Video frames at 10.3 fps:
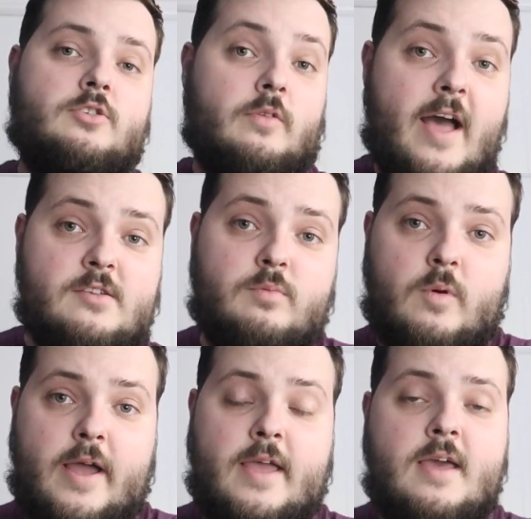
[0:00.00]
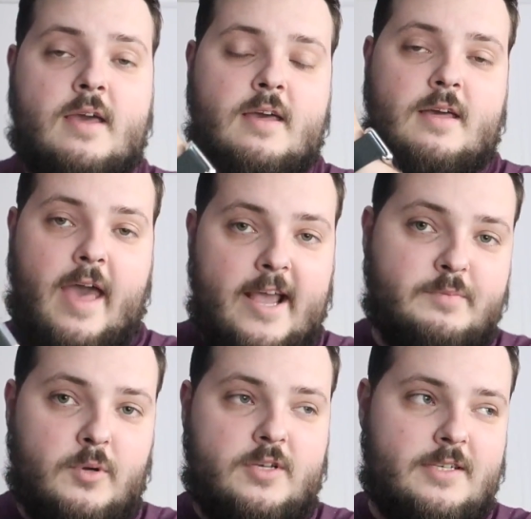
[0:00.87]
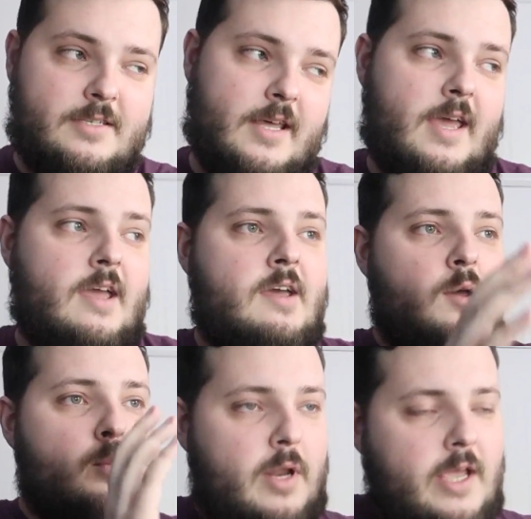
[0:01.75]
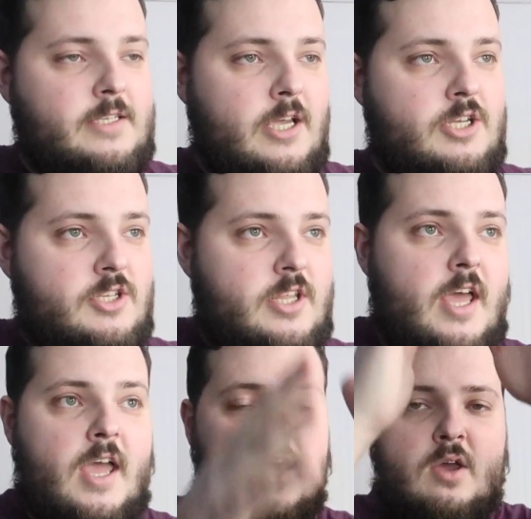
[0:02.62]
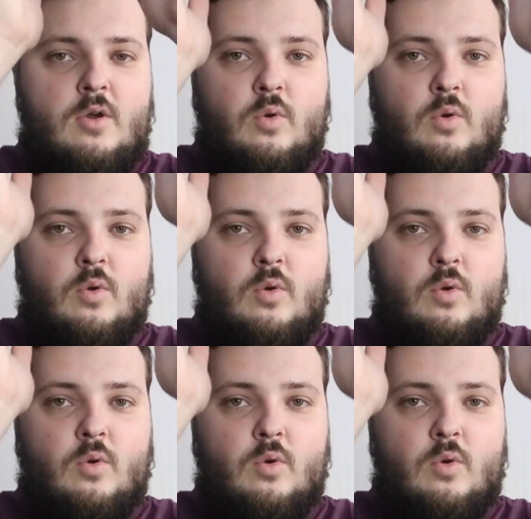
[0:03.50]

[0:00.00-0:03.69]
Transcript: So that's why Xbox is there, PlayStation's there.